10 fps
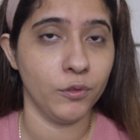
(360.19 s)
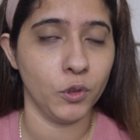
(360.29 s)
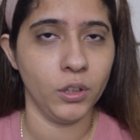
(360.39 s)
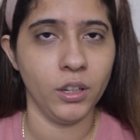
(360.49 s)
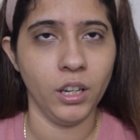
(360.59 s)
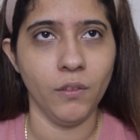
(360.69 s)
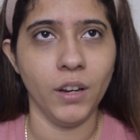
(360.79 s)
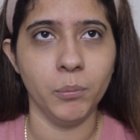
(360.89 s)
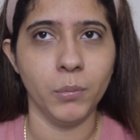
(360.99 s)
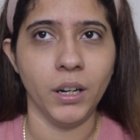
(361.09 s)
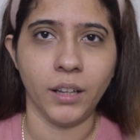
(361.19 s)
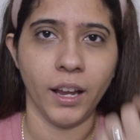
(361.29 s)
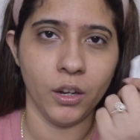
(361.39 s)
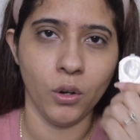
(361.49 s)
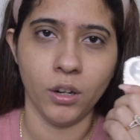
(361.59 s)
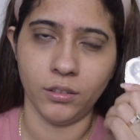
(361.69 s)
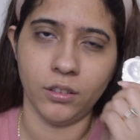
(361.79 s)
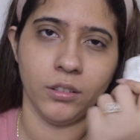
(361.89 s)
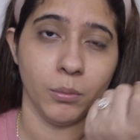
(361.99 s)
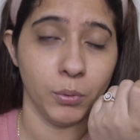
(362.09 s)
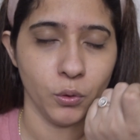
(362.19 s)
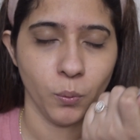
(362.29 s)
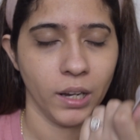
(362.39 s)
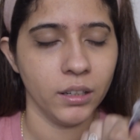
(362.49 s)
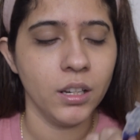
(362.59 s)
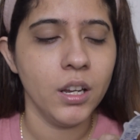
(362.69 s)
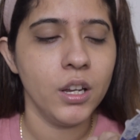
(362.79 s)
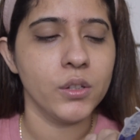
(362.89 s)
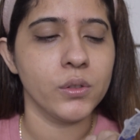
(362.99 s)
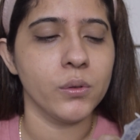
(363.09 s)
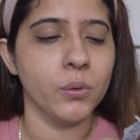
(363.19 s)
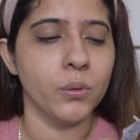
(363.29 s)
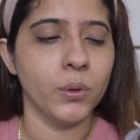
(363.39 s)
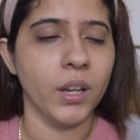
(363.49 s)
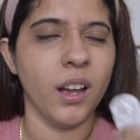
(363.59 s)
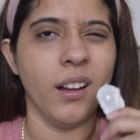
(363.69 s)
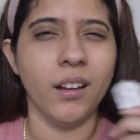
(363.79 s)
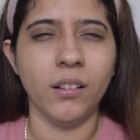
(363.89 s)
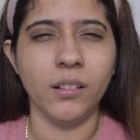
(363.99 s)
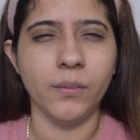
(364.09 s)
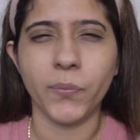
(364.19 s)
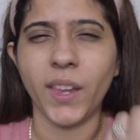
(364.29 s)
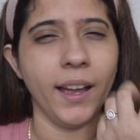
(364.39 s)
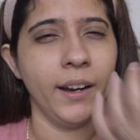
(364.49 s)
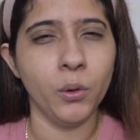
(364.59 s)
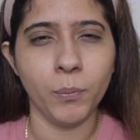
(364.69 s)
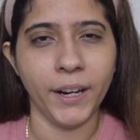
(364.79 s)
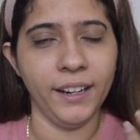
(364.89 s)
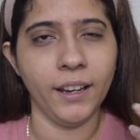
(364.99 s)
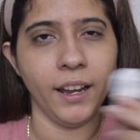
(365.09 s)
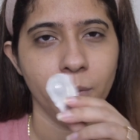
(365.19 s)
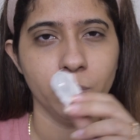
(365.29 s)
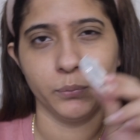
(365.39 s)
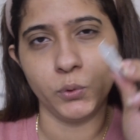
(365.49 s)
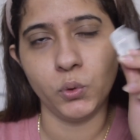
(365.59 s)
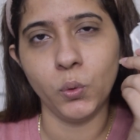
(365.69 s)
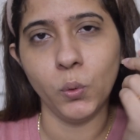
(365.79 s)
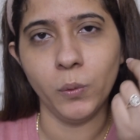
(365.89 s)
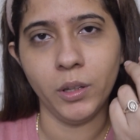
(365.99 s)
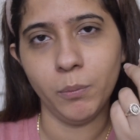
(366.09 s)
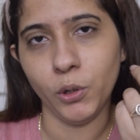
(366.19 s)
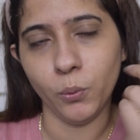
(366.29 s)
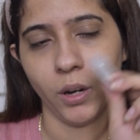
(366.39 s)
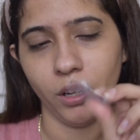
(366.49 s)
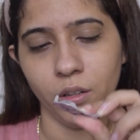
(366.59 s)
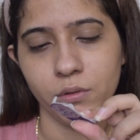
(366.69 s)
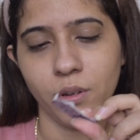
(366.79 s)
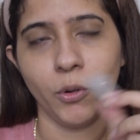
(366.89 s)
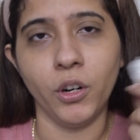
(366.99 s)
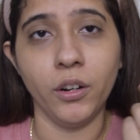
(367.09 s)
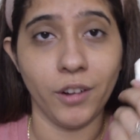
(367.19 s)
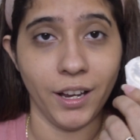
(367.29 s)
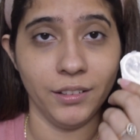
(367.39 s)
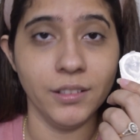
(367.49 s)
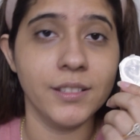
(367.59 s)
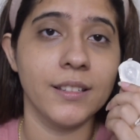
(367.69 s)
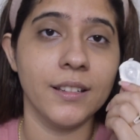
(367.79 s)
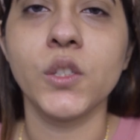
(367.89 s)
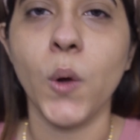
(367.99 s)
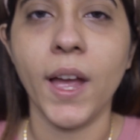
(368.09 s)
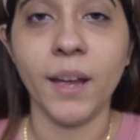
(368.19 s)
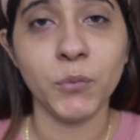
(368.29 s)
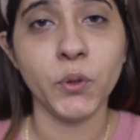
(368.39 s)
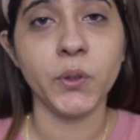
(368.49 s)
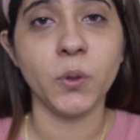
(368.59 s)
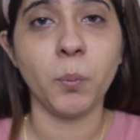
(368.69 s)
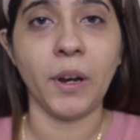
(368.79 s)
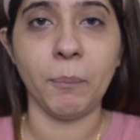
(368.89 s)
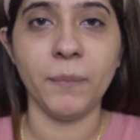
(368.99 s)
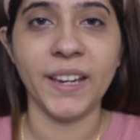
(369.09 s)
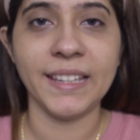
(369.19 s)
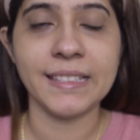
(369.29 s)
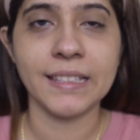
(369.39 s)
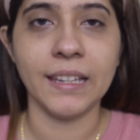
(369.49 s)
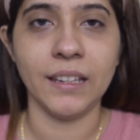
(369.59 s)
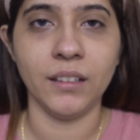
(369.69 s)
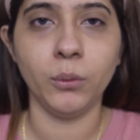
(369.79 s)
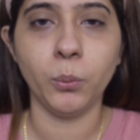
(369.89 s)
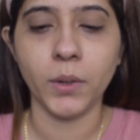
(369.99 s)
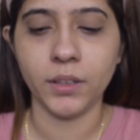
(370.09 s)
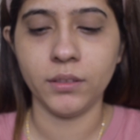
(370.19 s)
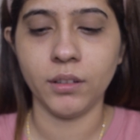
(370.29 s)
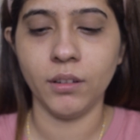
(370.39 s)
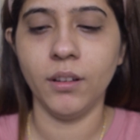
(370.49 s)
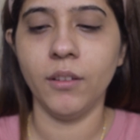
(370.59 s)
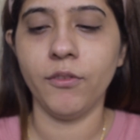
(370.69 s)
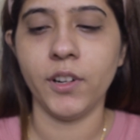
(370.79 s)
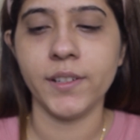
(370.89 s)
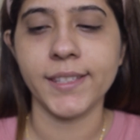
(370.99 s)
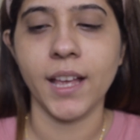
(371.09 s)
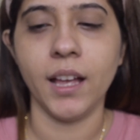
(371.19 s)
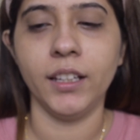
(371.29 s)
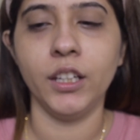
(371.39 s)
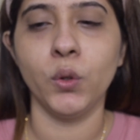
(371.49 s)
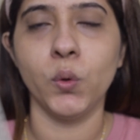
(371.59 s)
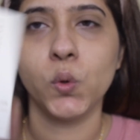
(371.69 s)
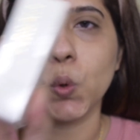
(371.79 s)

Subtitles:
for the gray one, but I got the blue one. So yeah, I don't mind. I'm cool with blue one also. I'm gonna try this. So I'm going to prep my skin with Farsáli Rose